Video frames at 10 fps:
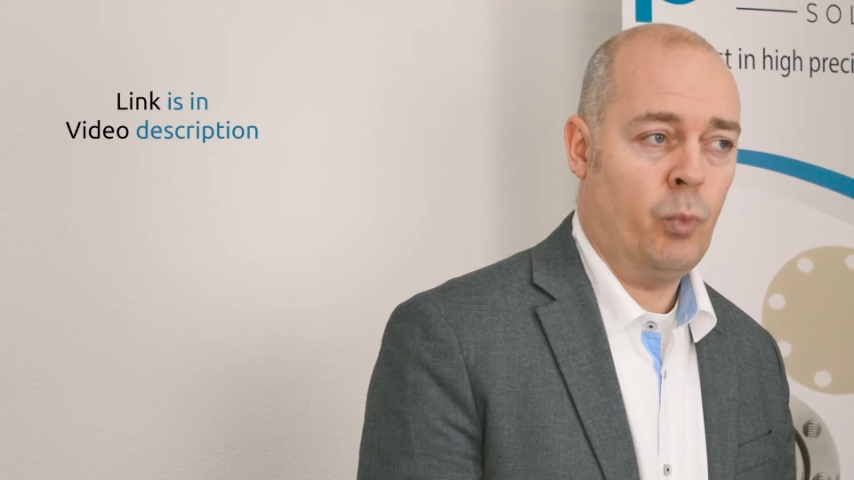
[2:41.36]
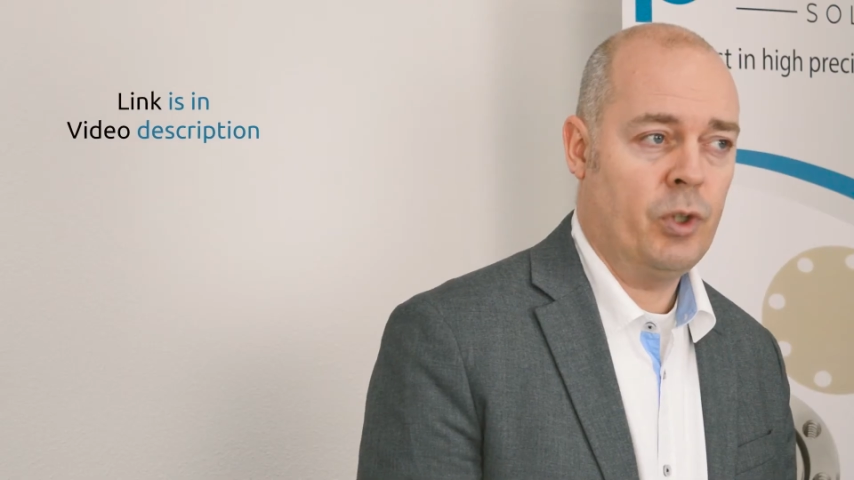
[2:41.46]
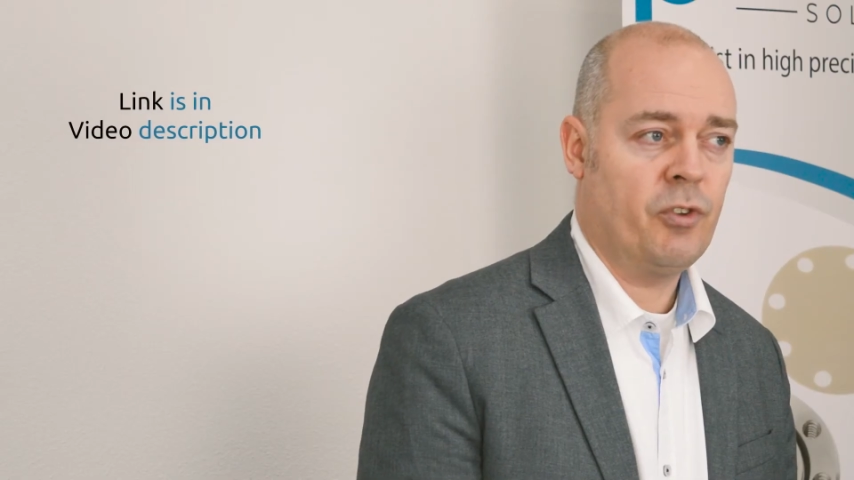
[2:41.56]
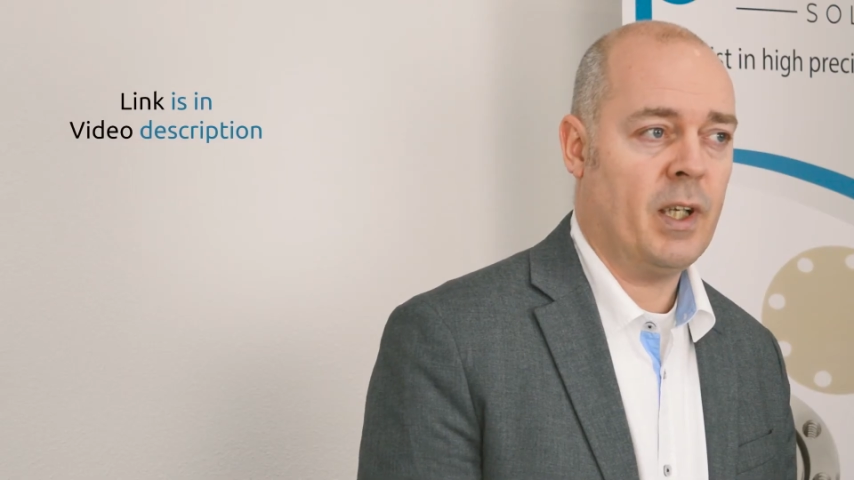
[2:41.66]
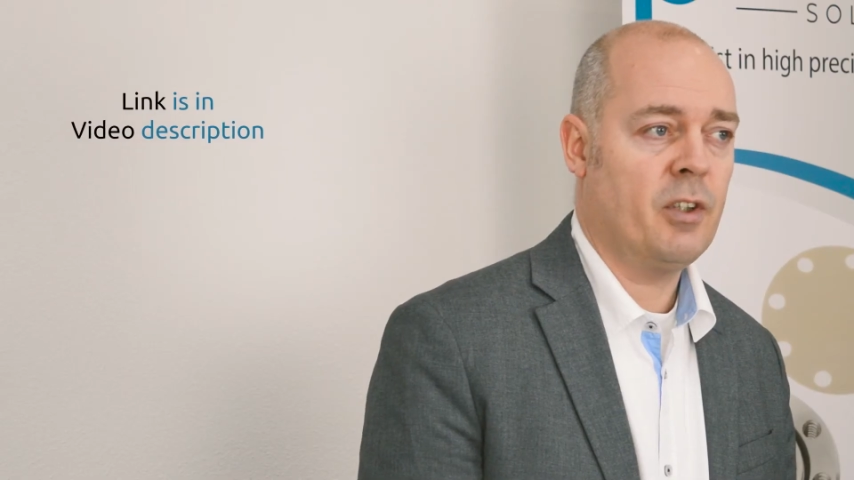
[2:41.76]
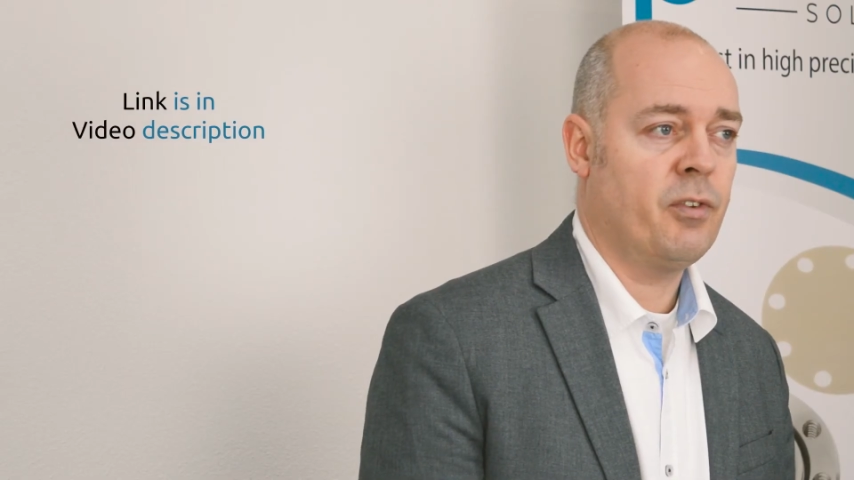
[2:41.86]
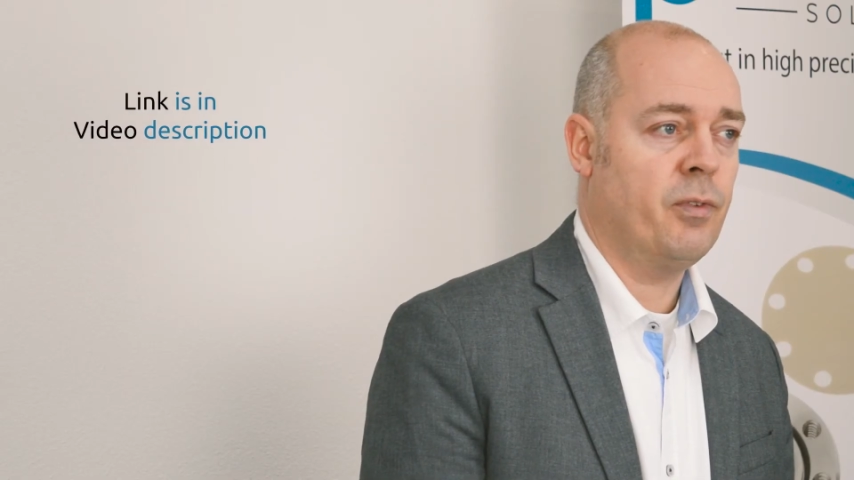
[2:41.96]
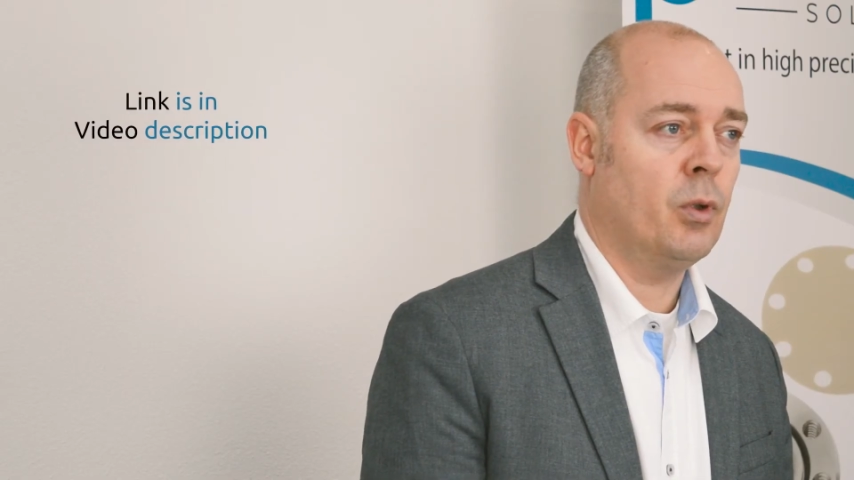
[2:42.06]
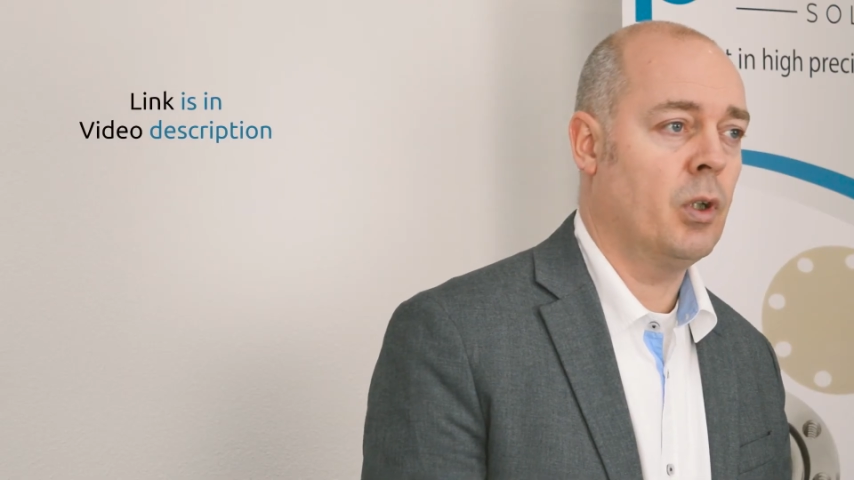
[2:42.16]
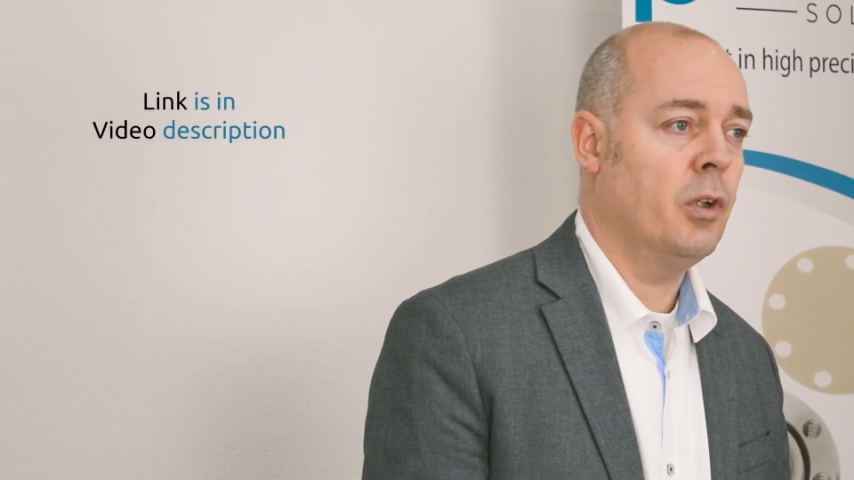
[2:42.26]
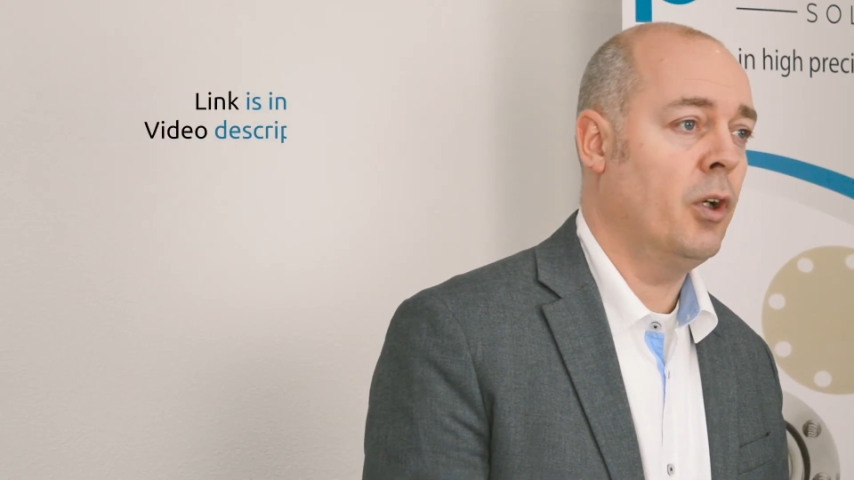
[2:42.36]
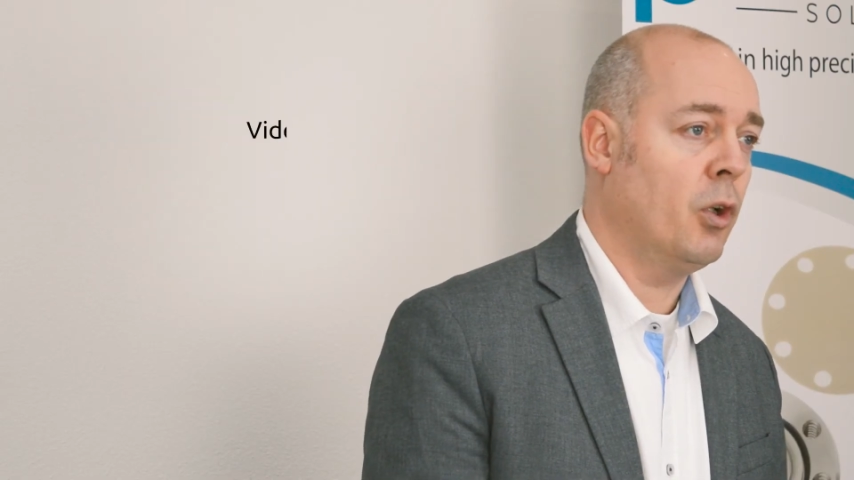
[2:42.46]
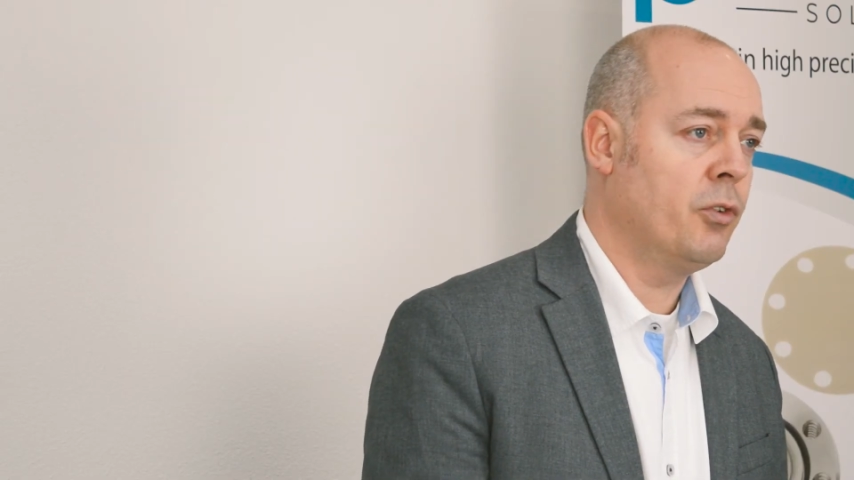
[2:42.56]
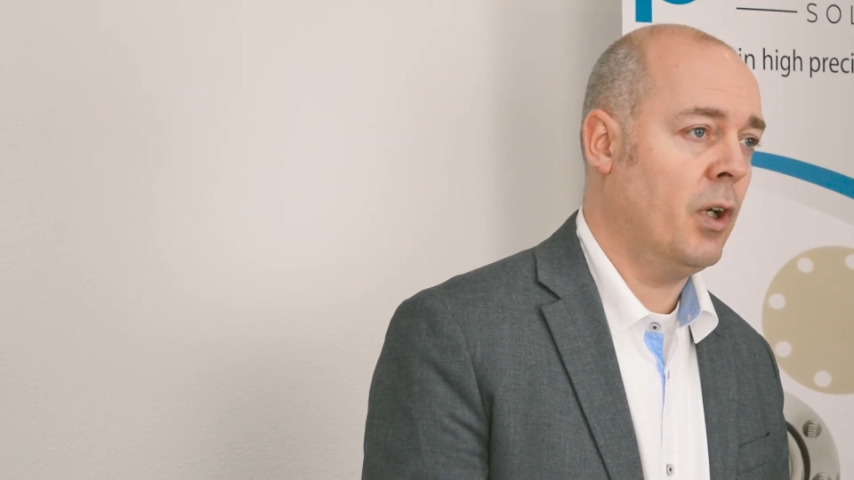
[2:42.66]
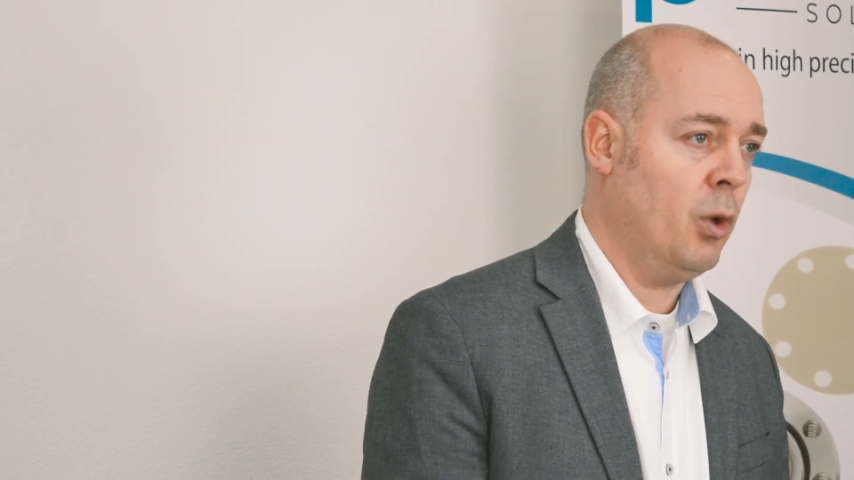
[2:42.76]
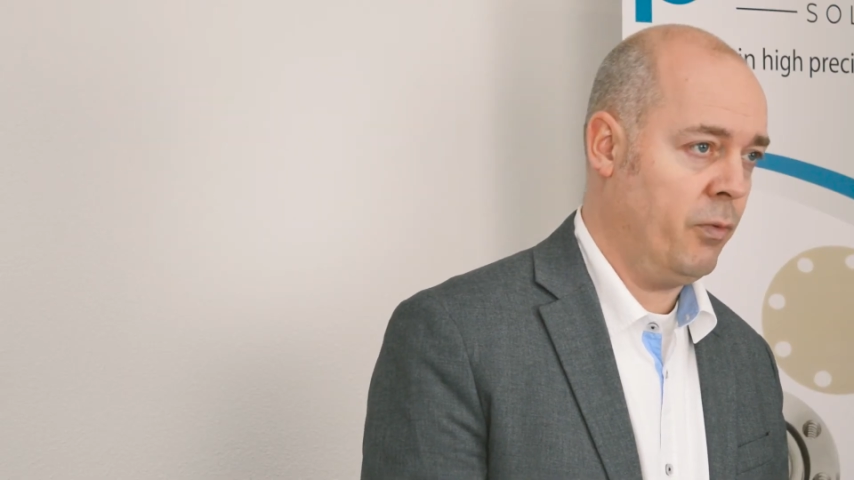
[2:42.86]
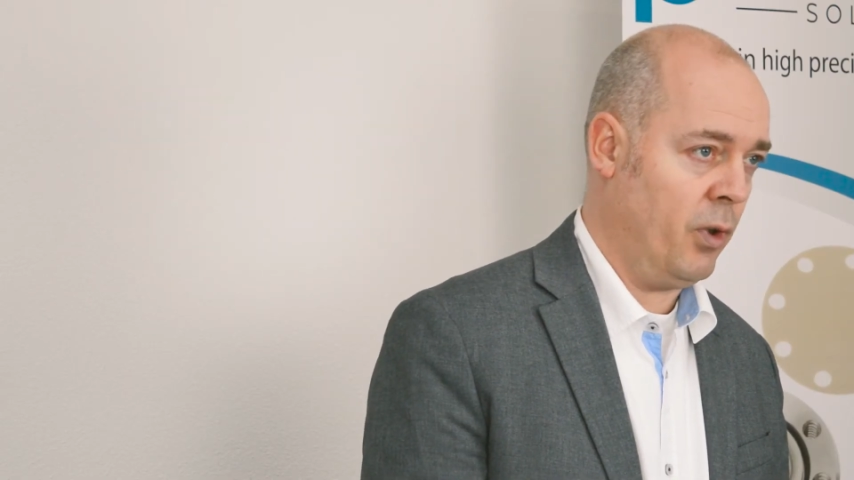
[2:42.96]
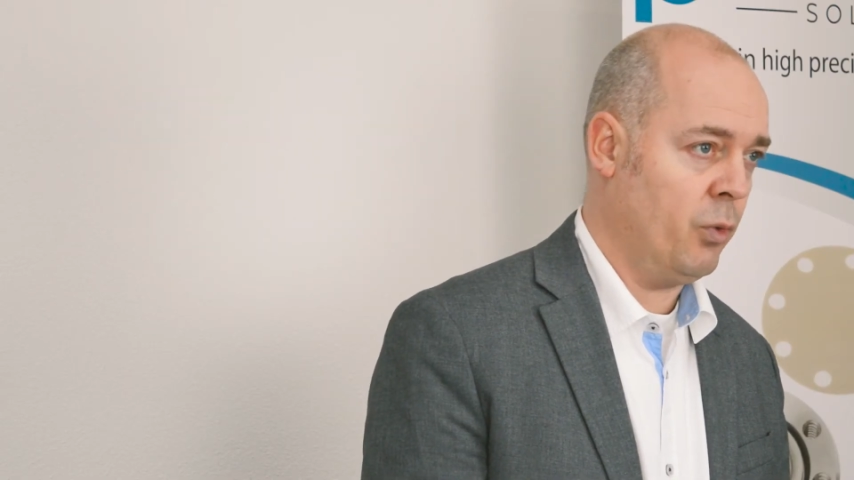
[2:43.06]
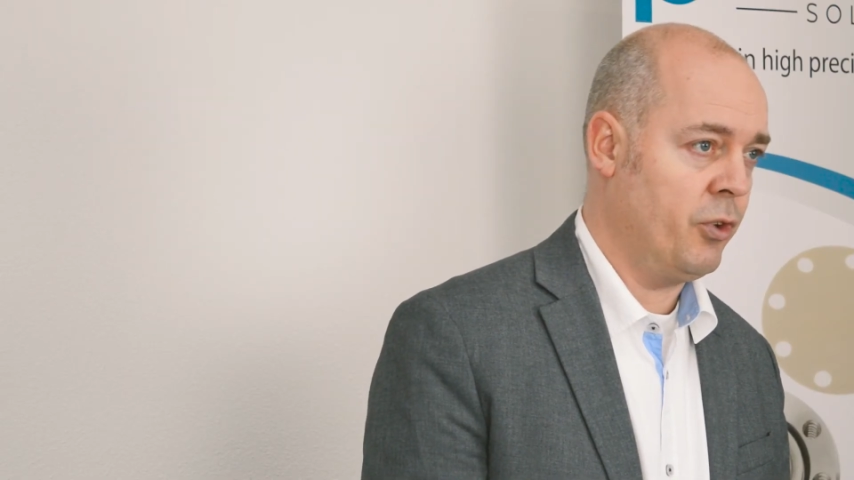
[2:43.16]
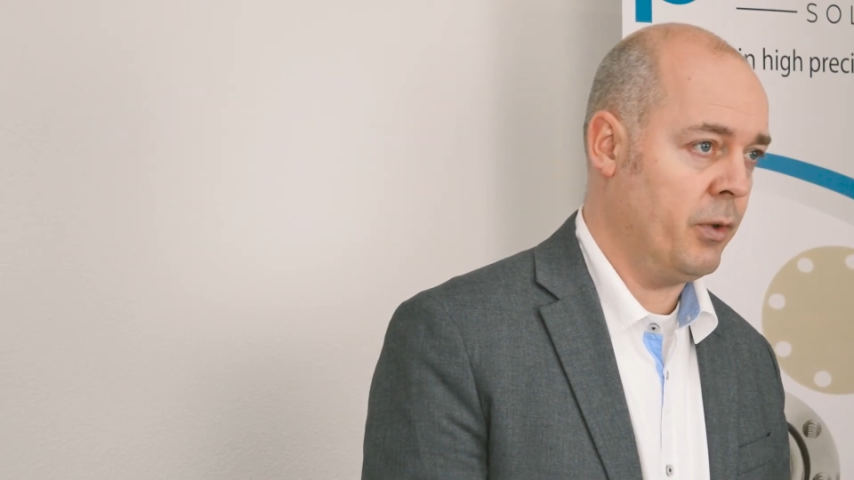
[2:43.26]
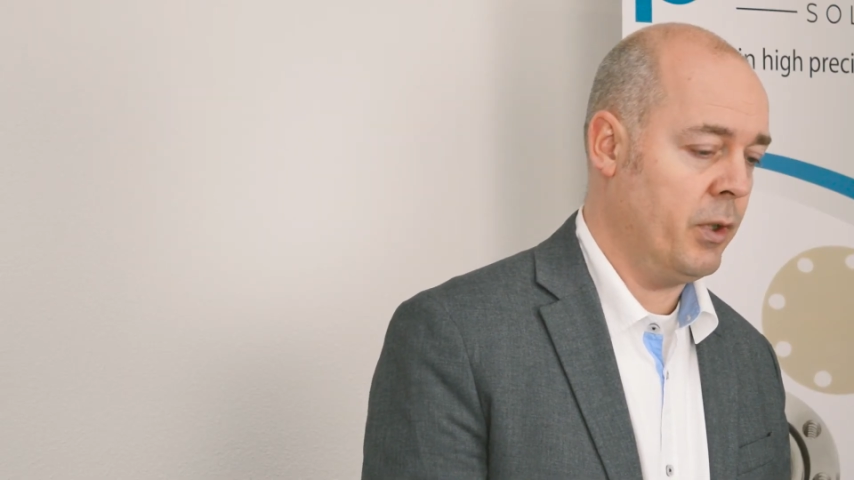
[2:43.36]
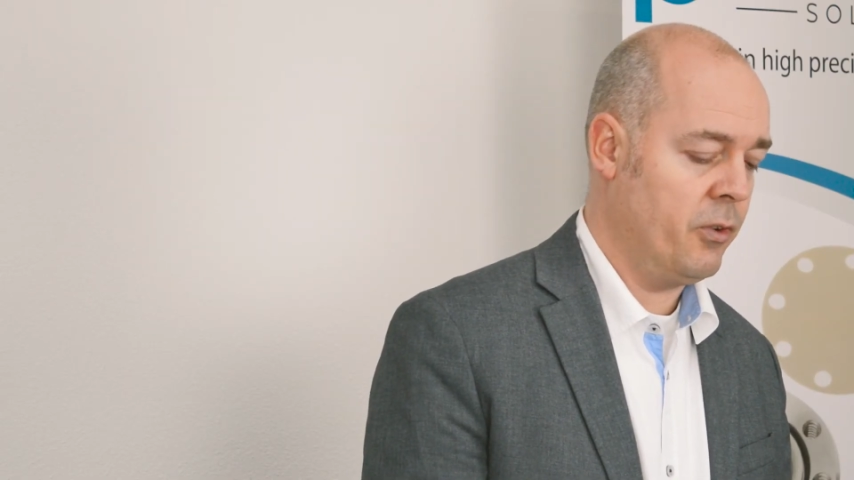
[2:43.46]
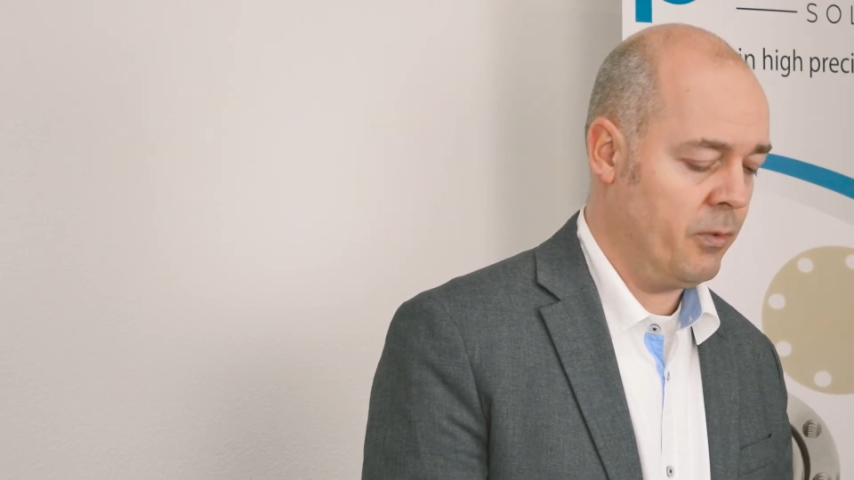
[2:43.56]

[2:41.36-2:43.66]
which stands for the Ultra Low Flow series.